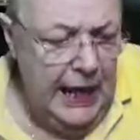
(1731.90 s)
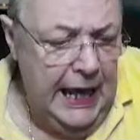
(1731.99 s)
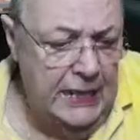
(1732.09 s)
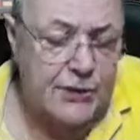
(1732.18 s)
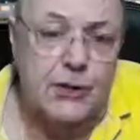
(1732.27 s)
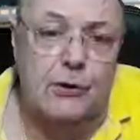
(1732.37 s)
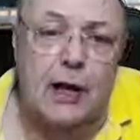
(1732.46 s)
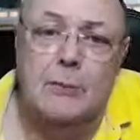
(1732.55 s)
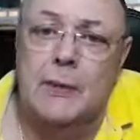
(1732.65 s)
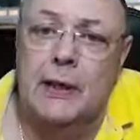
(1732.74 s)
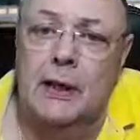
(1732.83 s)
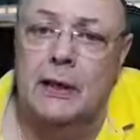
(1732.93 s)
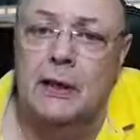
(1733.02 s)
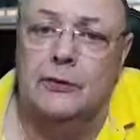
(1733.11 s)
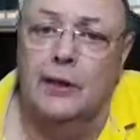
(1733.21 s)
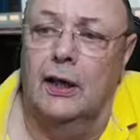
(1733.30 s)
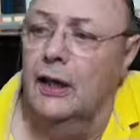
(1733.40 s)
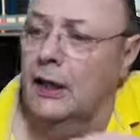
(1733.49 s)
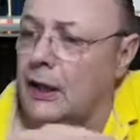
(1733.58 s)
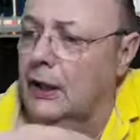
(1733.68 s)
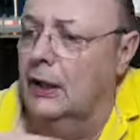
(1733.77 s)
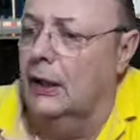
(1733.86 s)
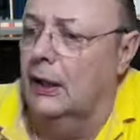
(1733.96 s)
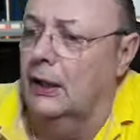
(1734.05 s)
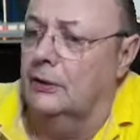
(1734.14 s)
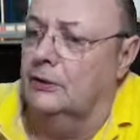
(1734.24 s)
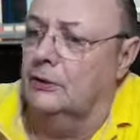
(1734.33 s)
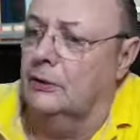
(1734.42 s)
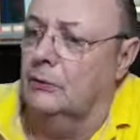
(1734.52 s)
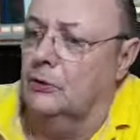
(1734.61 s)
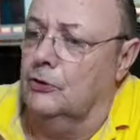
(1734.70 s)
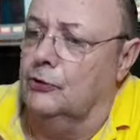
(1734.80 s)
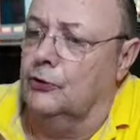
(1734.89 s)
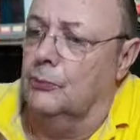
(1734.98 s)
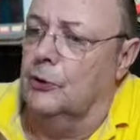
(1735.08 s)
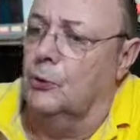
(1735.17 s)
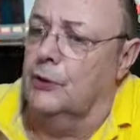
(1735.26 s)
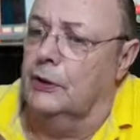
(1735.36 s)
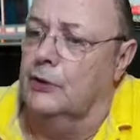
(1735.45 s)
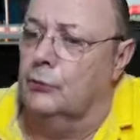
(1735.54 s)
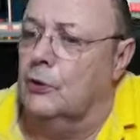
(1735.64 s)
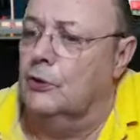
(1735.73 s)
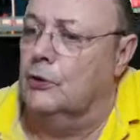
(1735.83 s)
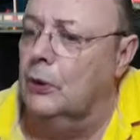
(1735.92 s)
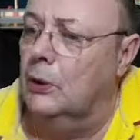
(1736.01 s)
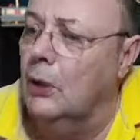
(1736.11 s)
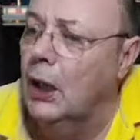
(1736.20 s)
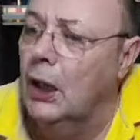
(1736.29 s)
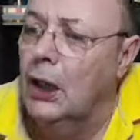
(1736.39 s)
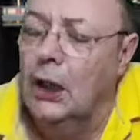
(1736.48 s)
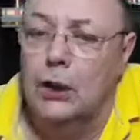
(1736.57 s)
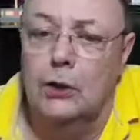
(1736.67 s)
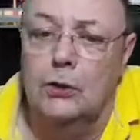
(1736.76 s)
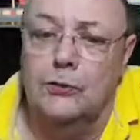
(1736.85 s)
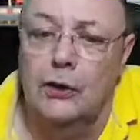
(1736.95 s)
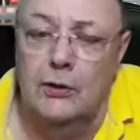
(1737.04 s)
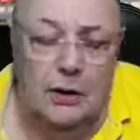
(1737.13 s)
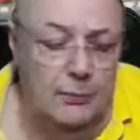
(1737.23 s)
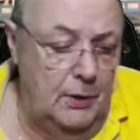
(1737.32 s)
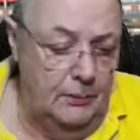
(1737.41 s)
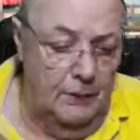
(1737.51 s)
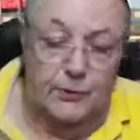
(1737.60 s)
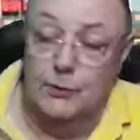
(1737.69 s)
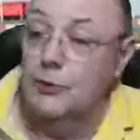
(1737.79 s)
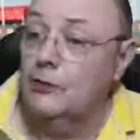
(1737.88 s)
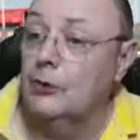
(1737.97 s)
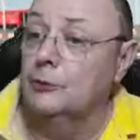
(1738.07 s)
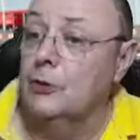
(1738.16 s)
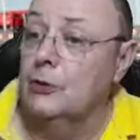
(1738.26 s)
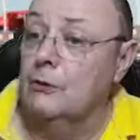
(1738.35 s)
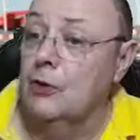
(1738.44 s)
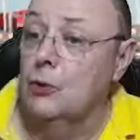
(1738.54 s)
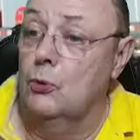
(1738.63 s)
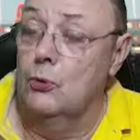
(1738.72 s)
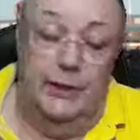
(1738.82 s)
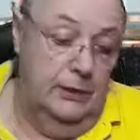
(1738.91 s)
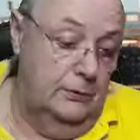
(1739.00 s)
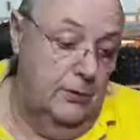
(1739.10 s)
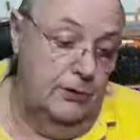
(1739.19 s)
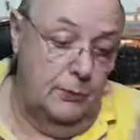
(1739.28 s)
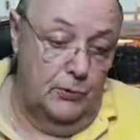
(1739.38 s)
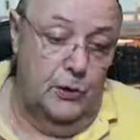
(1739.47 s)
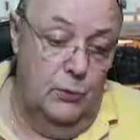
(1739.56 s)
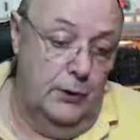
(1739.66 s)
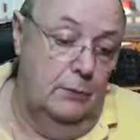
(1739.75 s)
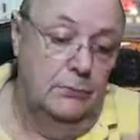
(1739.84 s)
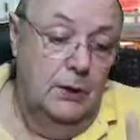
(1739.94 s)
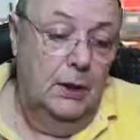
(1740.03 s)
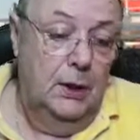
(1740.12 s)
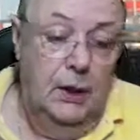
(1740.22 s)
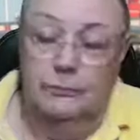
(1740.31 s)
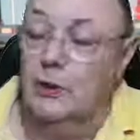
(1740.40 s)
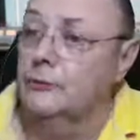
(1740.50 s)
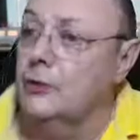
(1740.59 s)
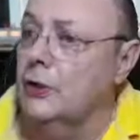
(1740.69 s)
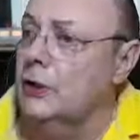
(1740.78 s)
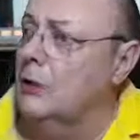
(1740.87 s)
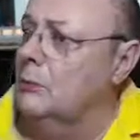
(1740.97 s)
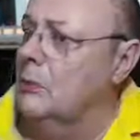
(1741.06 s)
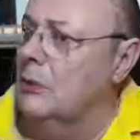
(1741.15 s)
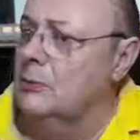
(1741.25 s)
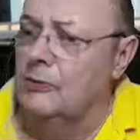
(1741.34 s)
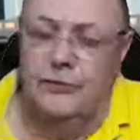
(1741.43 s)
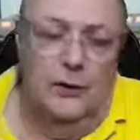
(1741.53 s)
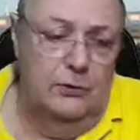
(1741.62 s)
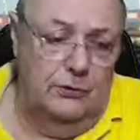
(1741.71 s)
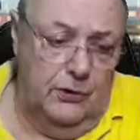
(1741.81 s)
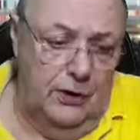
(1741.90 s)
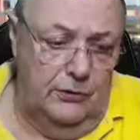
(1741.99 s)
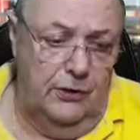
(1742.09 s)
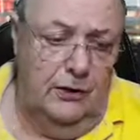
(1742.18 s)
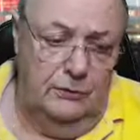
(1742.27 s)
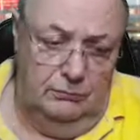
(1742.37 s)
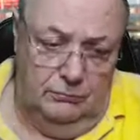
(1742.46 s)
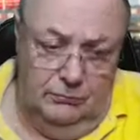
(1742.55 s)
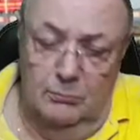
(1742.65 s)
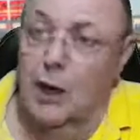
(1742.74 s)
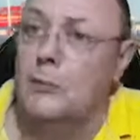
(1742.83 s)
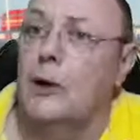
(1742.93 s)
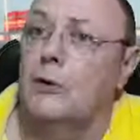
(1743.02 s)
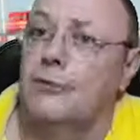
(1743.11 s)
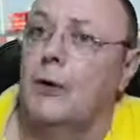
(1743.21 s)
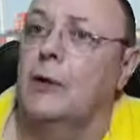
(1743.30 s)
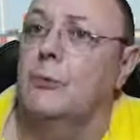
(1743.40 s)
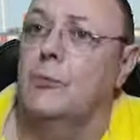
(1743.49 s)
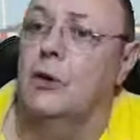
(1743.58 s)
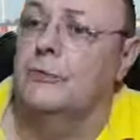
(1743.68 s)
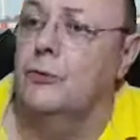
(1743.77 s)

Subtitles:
Instagram a bit later, and I'm going to stop recording this one as well. Because the reason I'm doing the recording, I've got it on my mobile phone, so it's in mobile phone upright